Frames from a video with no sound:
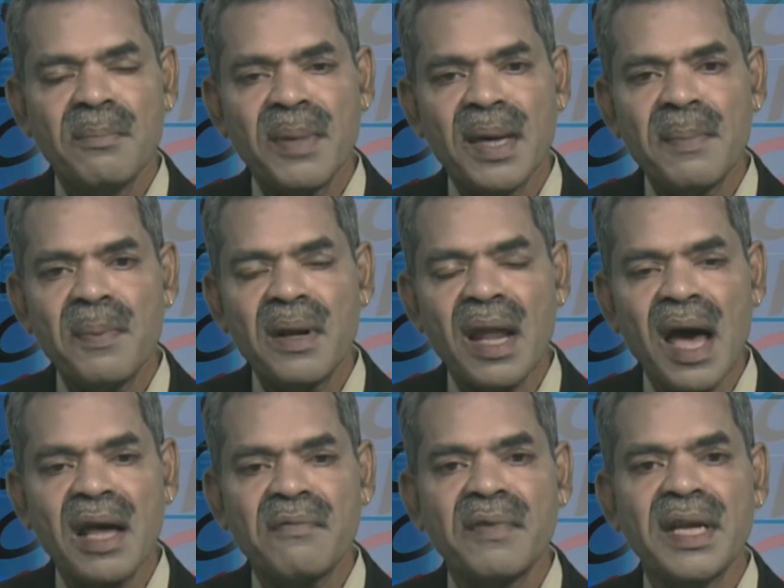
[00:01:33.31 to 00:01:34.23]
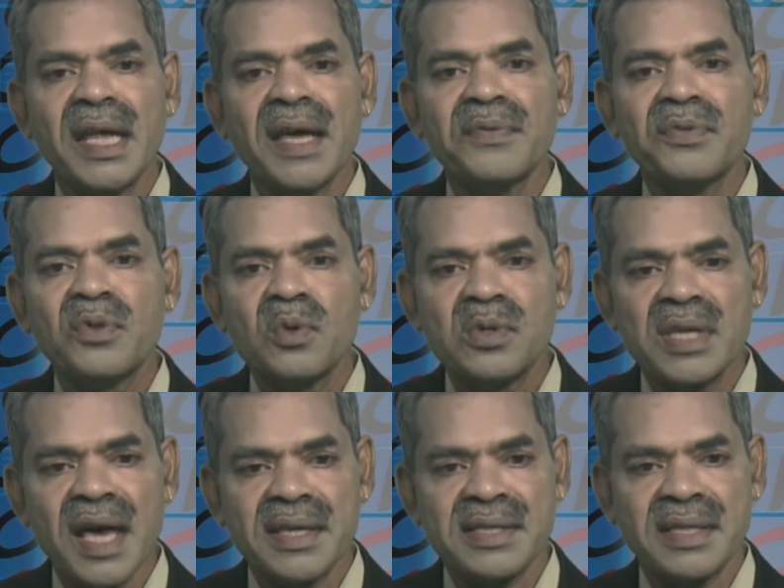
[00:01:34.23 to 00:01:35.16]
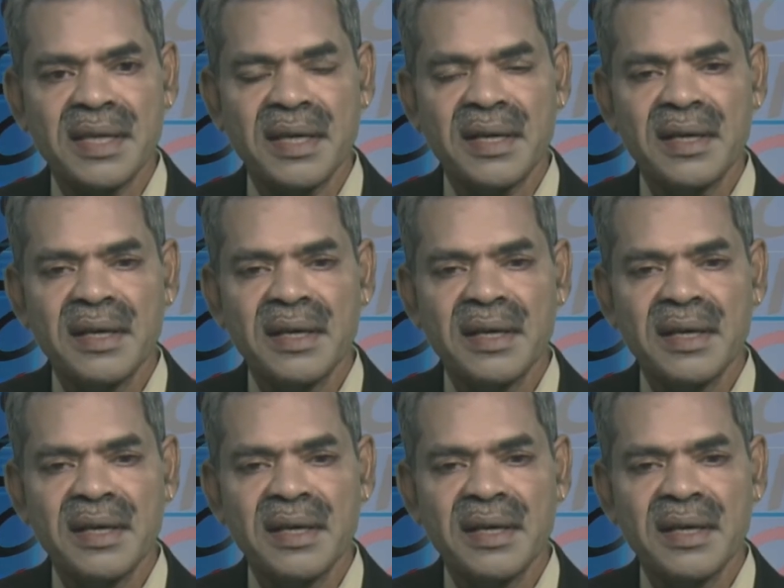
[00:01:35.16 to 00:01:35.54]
people are very enthusiastic.